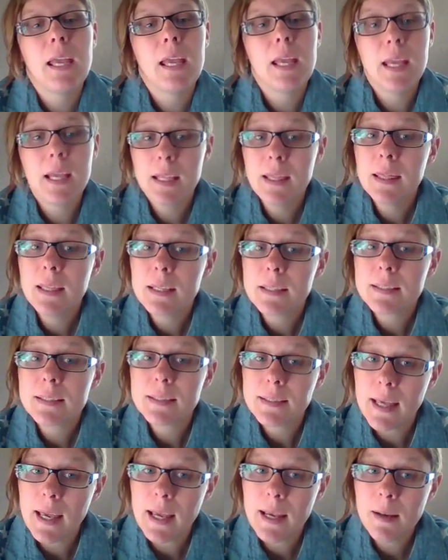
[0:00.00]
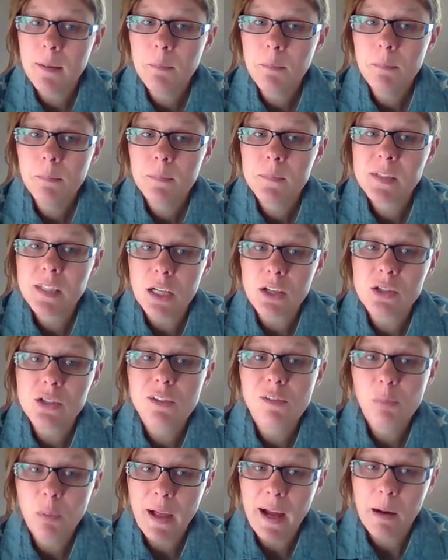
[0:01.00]
in this same section
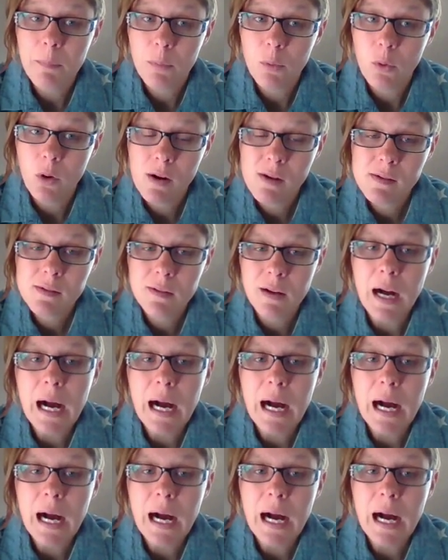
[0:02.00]
of Blackboard,